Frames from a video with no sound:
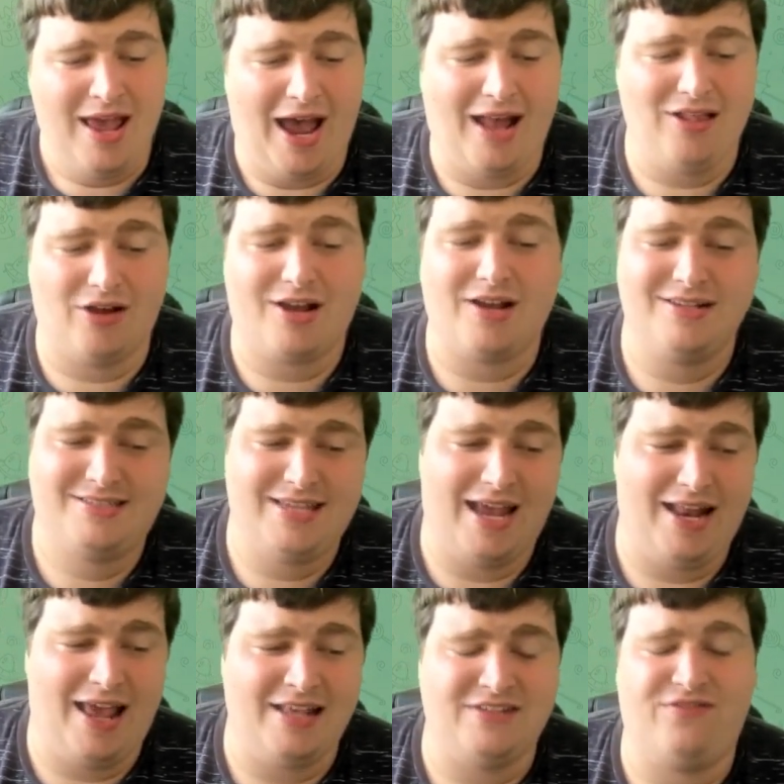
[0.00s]
And like I
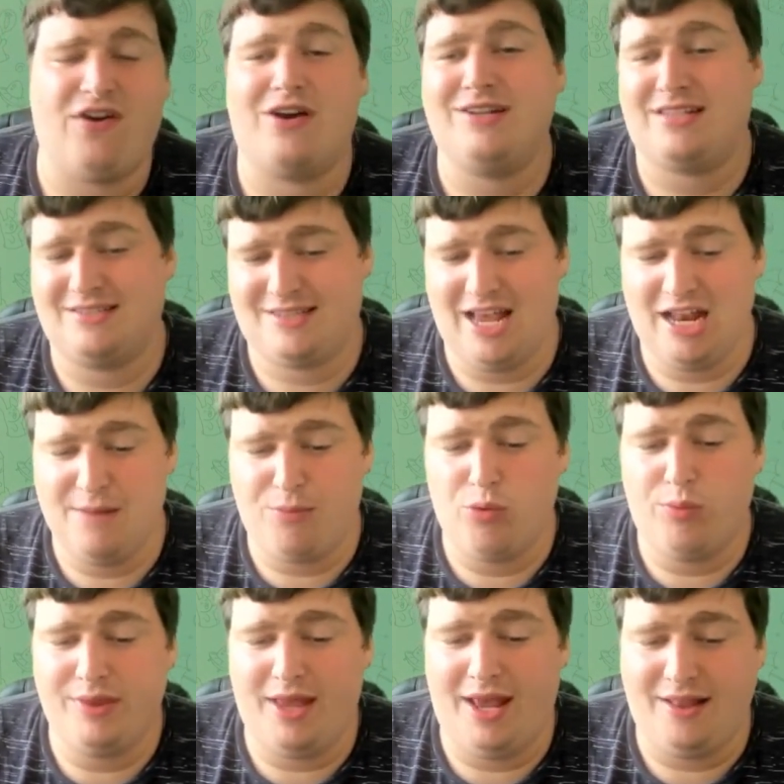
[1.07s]
said, it's very sustainable
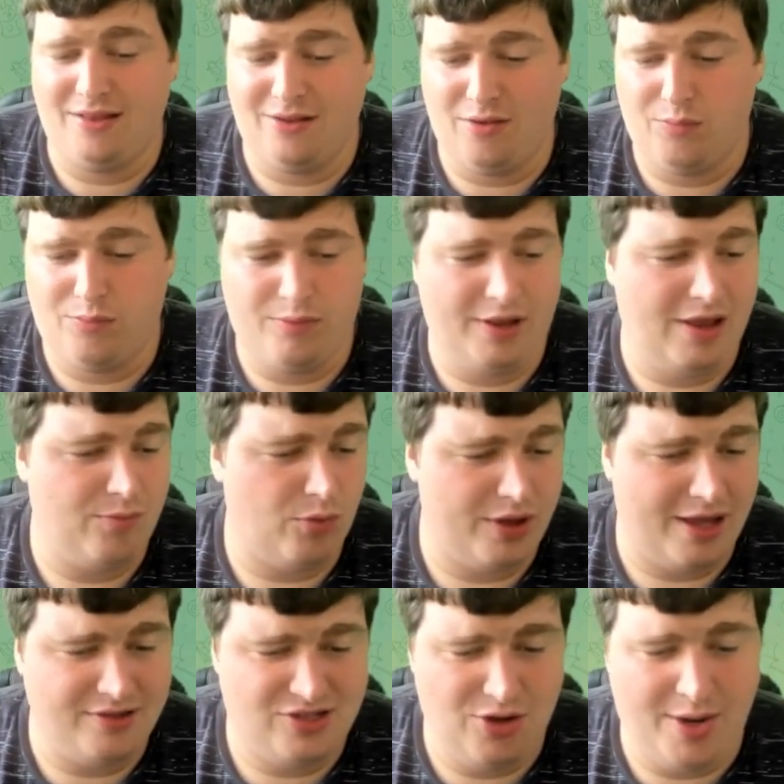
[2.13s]
within, within what
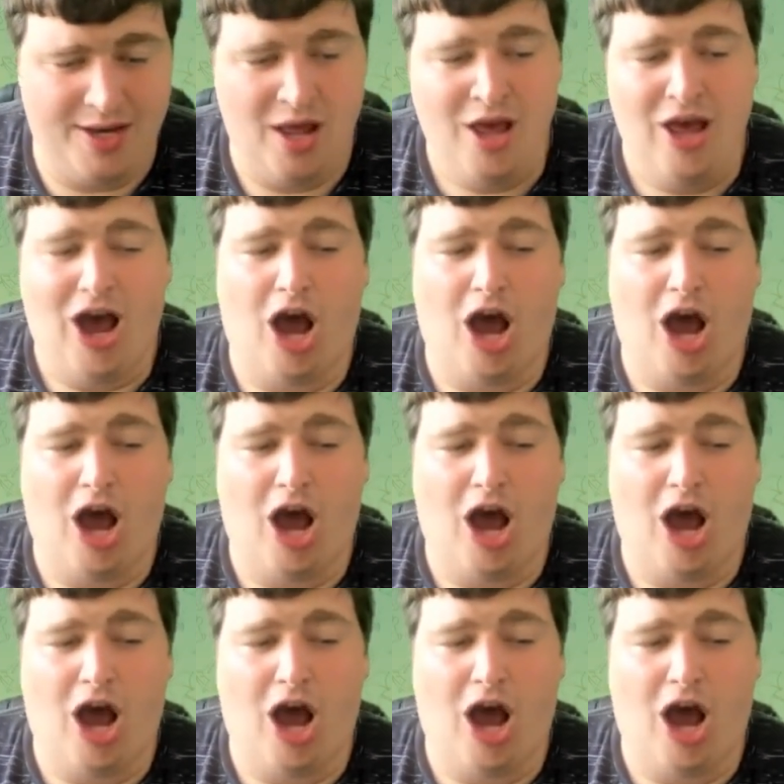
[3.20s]
they're doing.